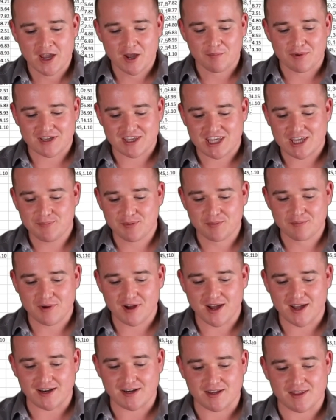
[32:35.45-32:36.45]
But keep in
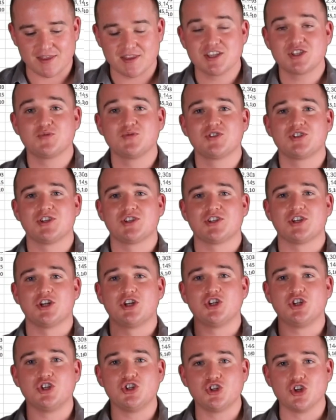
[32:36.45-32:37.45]
mind, this was just a
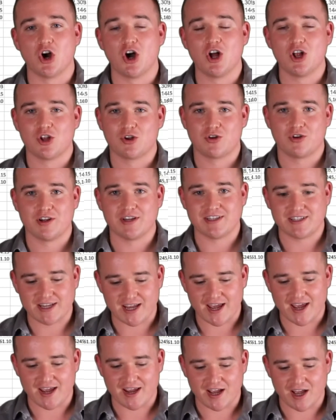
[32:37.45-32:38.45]
dollar a
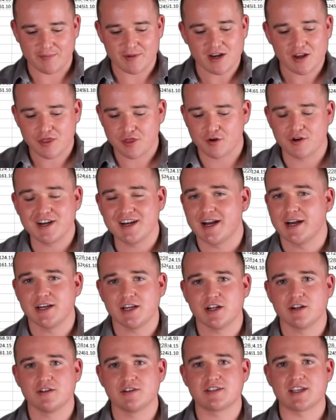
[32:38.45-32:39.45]
day. I mean, in thirty-nine
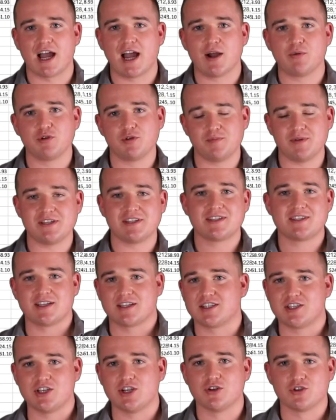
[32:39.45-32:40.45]
years, I would be
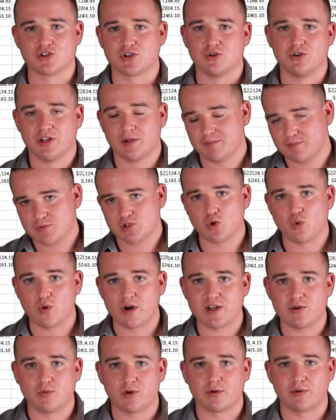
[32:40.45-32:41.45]
sixty years old. I'm
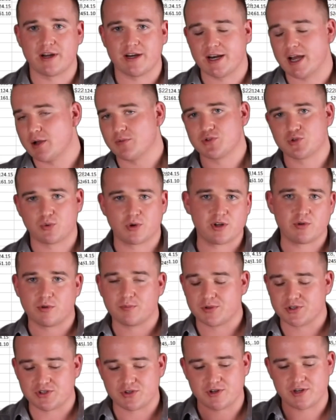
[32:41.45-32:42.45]
twenty-one right now, twenty-one
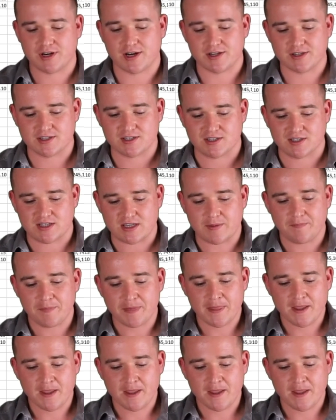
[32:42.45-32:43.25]
plus thirty-nine, sixty.